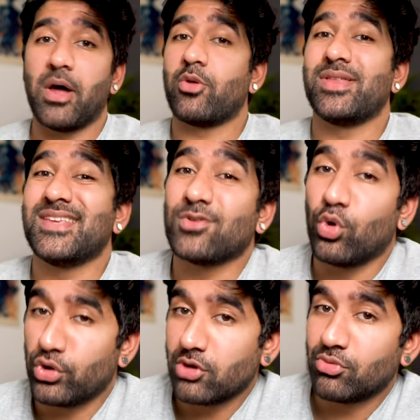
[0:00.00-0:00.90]
By the way, these
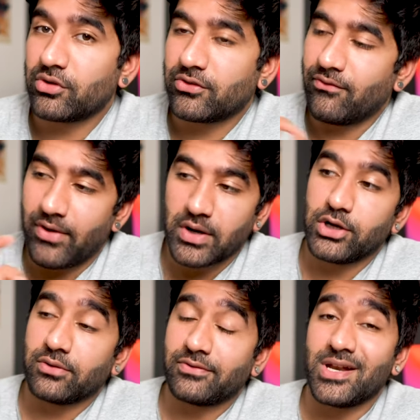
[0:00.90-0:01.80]
audiobooks
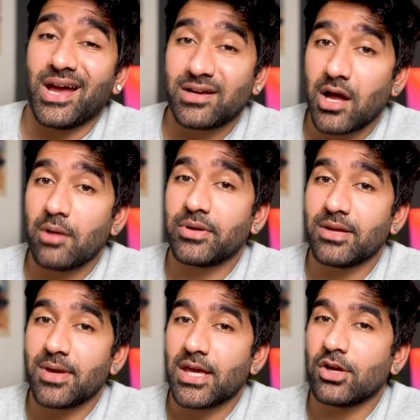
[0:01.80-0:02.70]
very often
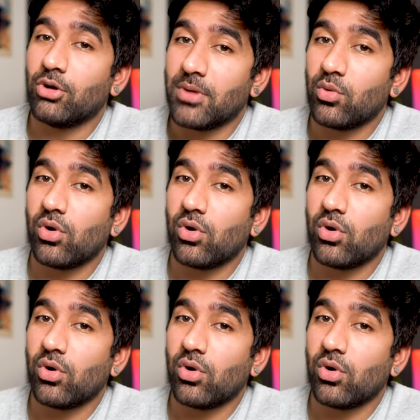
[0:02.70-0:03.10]
accompany me on my